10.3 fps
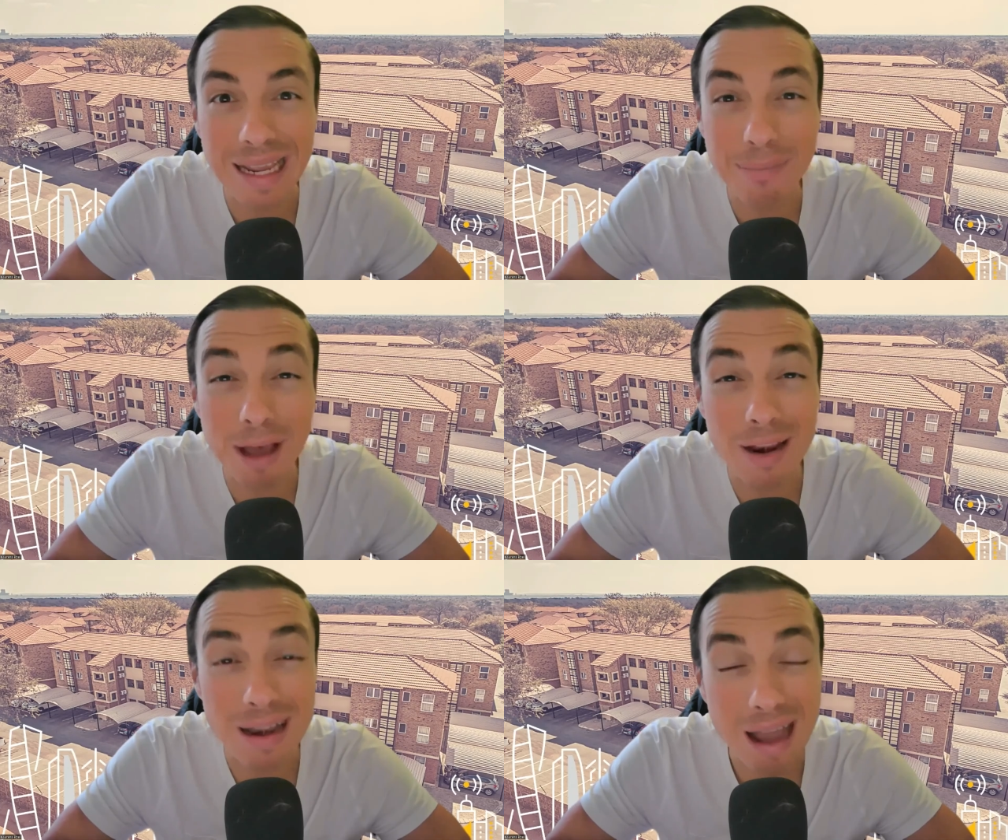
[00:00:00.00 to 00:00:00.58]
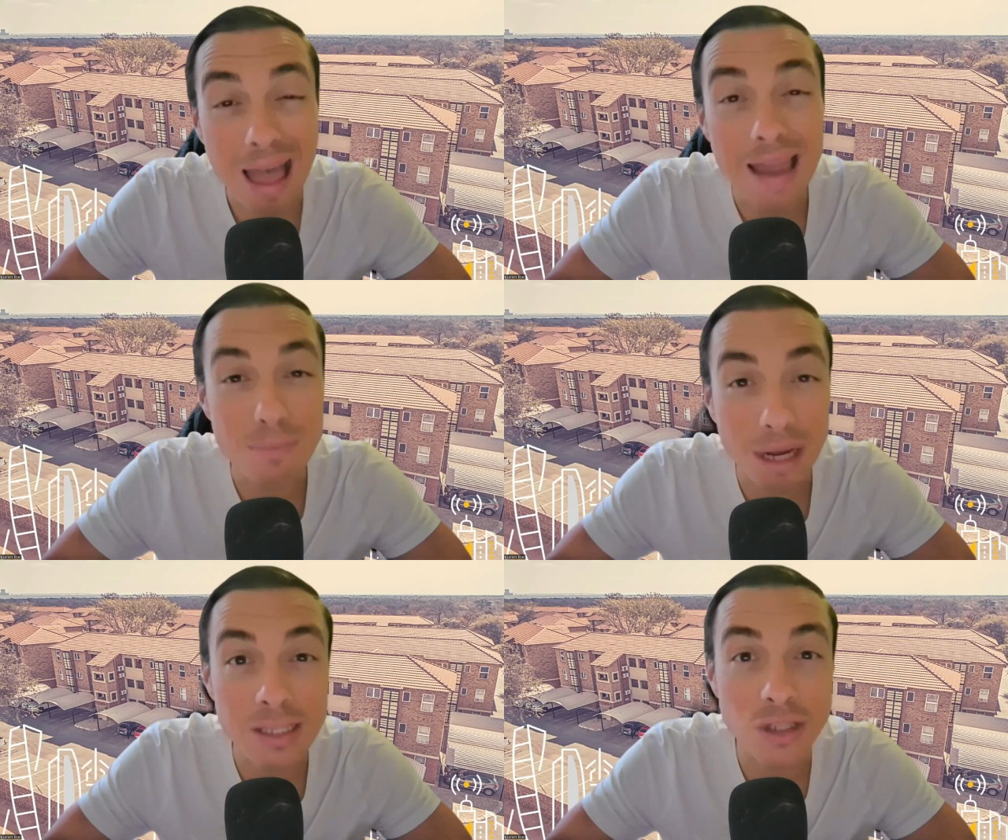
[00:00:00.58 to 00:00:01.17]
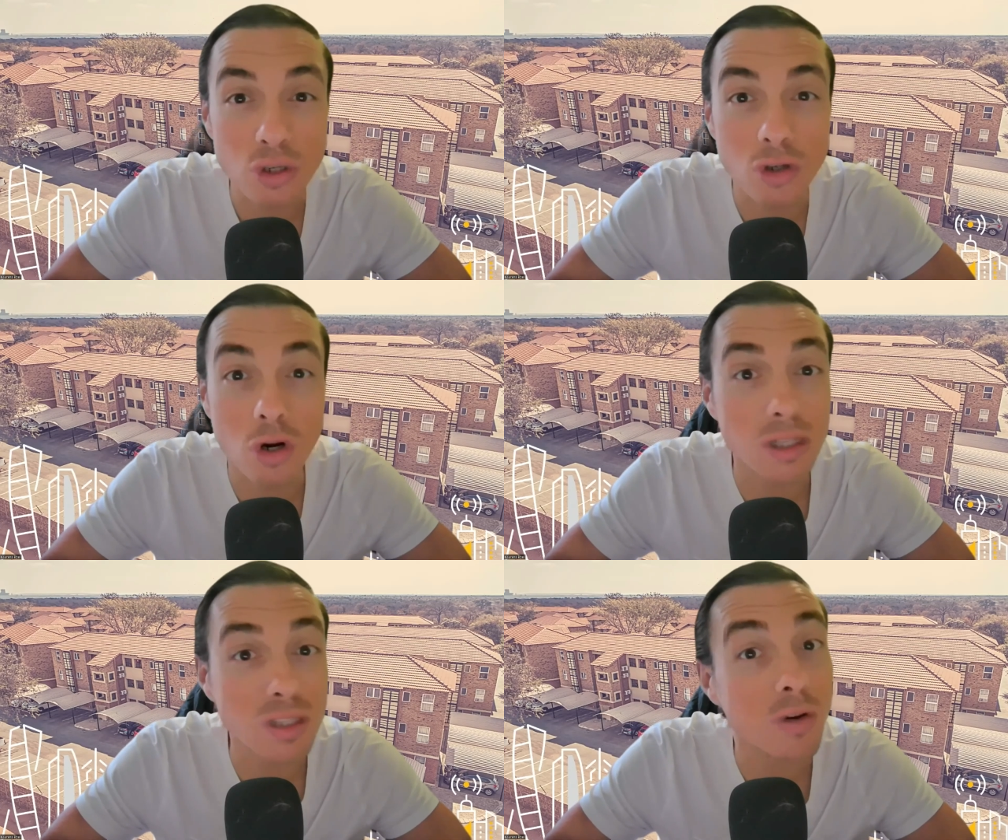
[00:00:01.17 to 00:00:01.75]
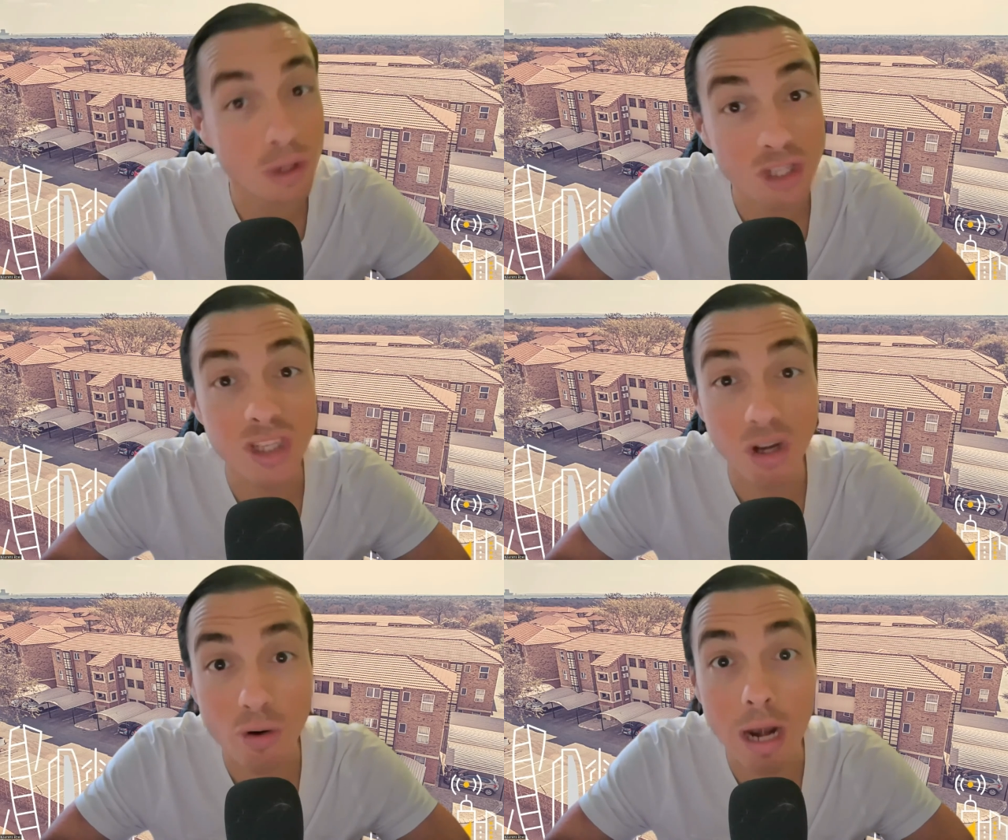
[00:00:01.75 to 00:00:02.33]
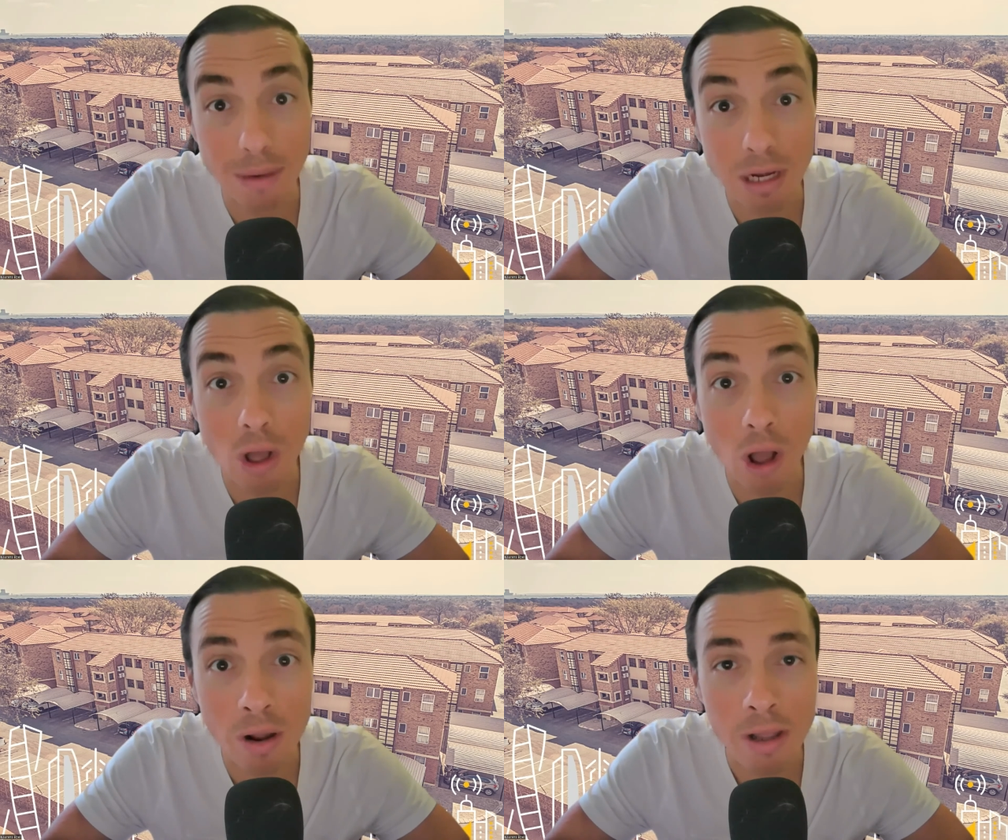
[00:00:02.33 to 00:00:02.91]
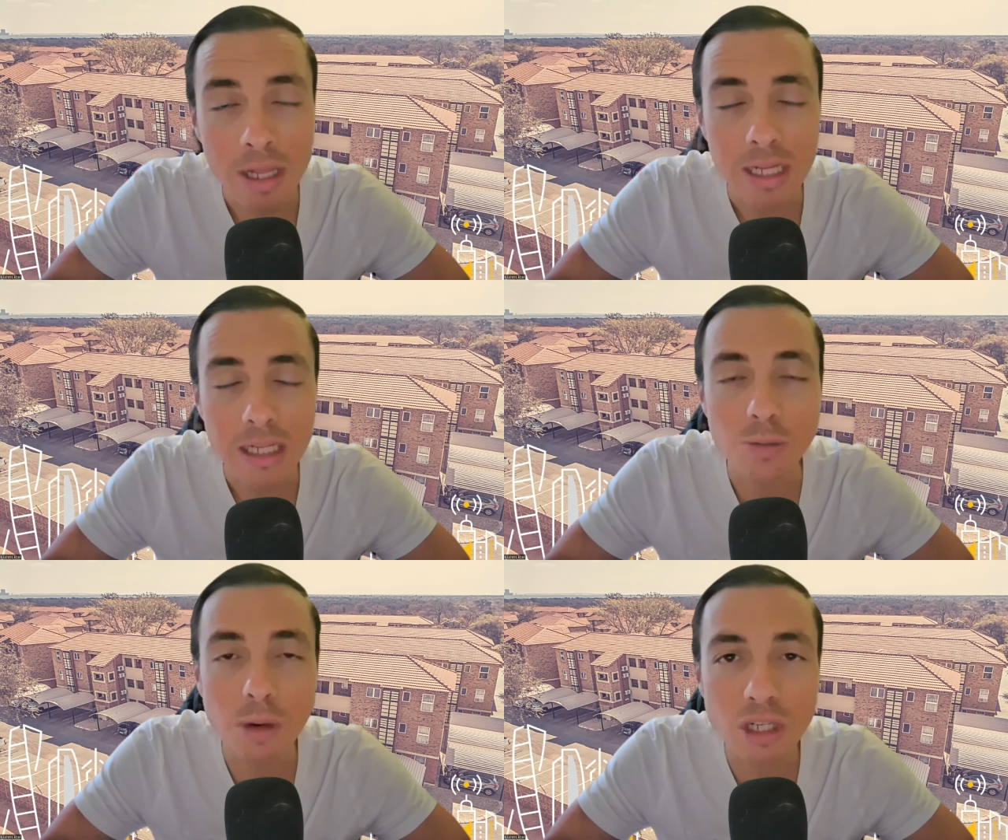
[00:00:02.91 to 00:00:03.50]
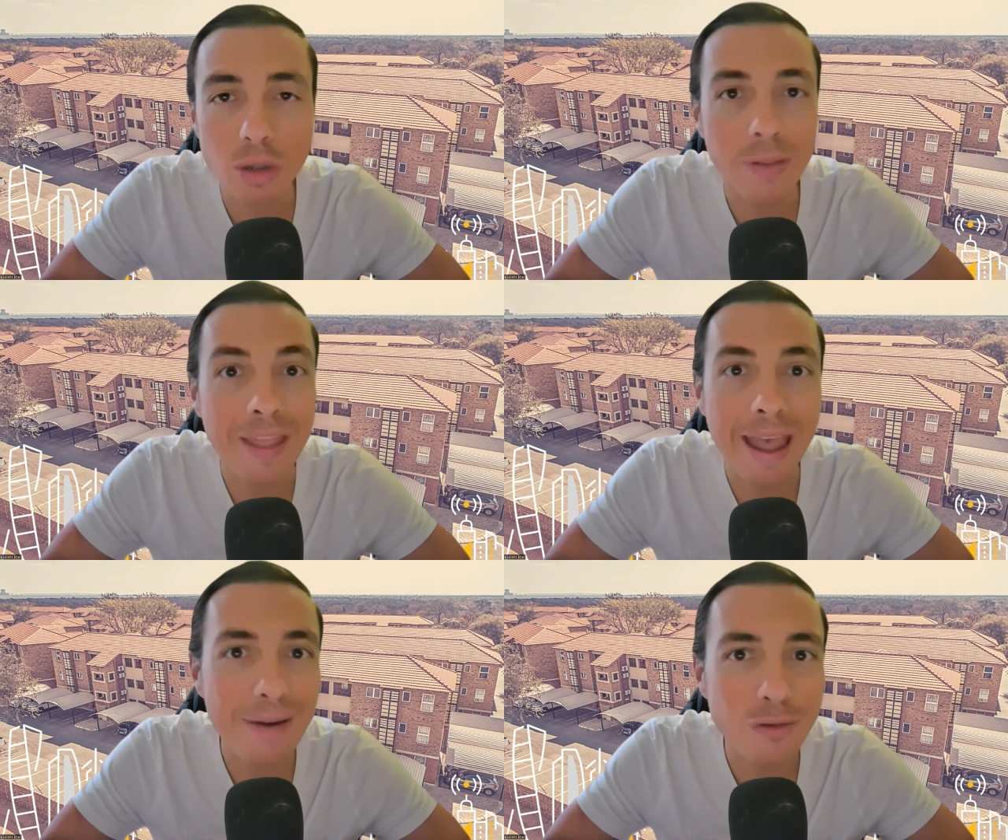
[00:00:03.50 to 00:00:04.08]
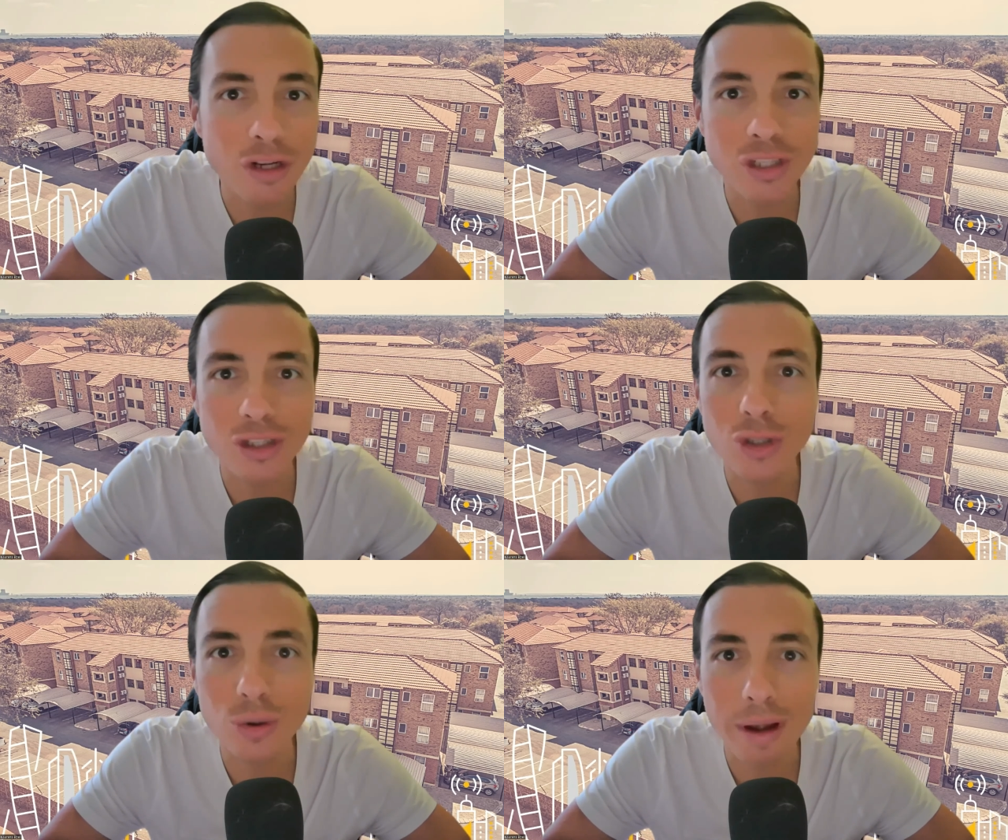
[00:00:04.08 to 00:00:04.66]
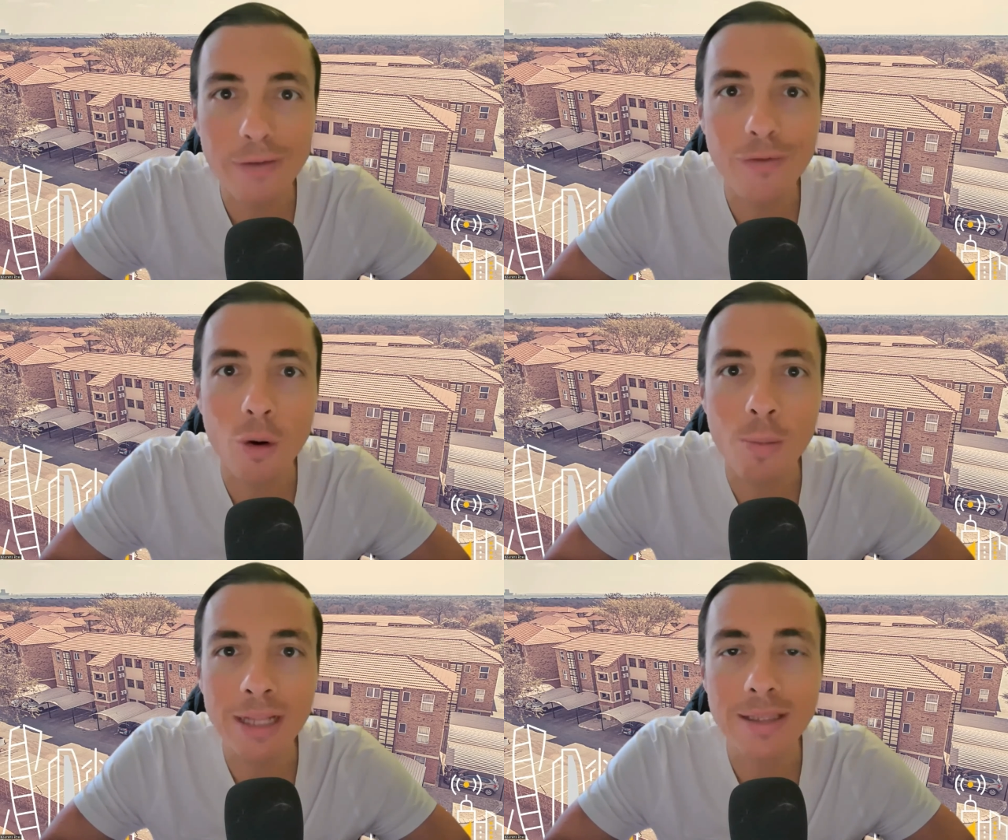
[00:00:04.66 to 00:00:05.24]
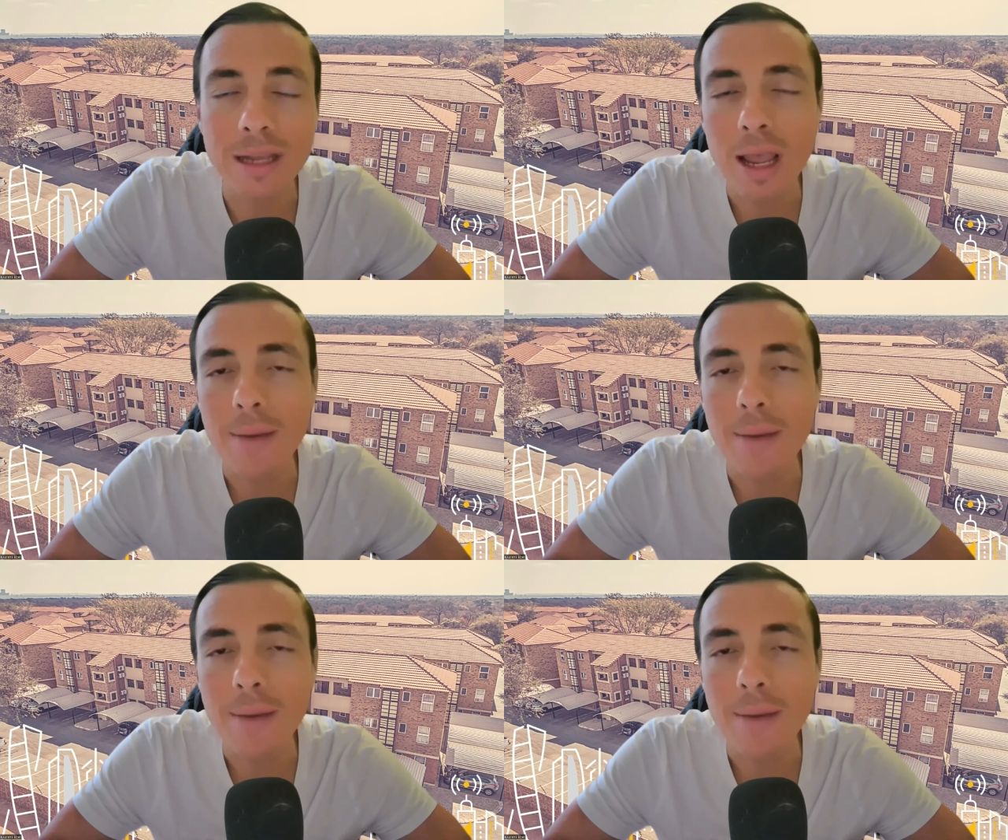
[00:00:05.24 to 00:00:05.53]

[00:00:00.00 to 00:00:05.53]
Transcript: about 9 months to transfer, which is incredibly long, especially when the average is 3 to 4 months.